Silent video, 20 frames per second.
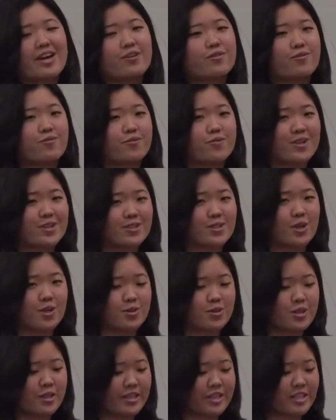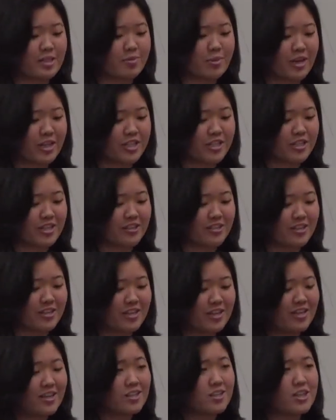I first heard the expression
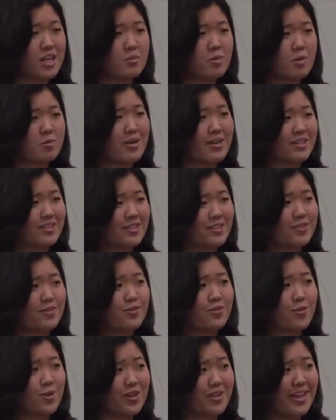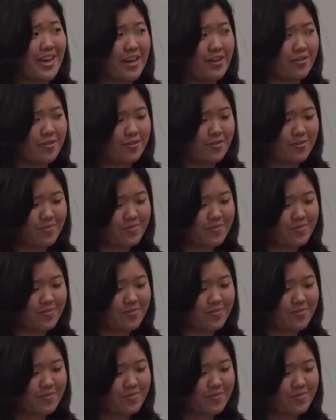Dharma buddies for life.